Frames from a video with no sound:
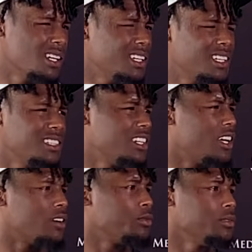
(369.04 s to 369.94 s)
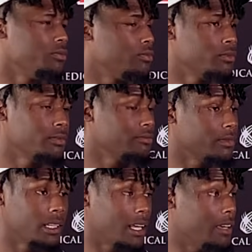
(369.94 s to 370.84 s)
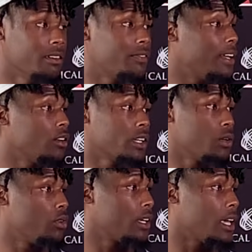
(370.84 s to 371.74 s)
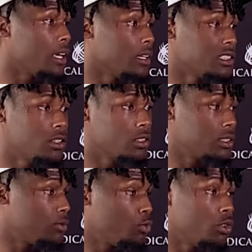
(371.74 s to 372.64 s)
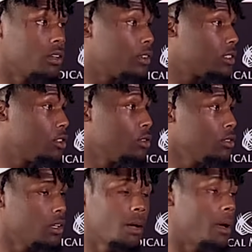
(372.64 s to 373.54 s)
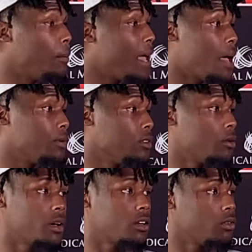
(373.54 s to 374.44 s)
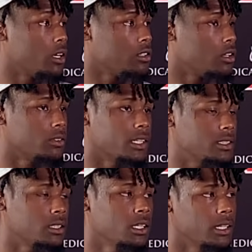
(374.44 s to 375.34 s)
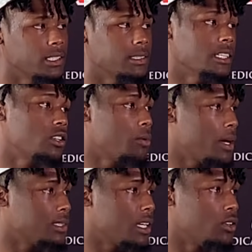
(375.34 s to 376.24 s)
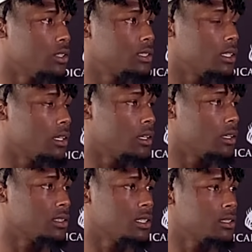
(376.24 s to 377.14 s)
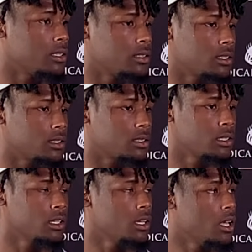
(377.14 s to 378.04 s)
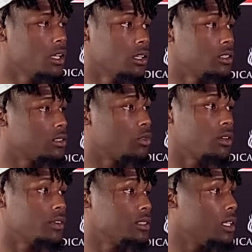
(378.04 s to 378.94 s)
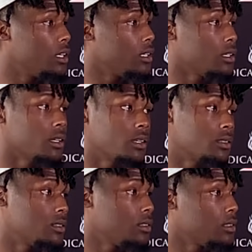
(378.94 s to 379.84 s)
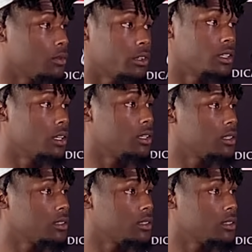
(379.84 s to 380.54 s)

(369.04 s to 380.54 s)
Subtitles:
No, even if I don't get 1K, as long as one of us do, I'm happy no matter what. You know, that's our mindset going into the season is just, as long as one of us eat, we're good.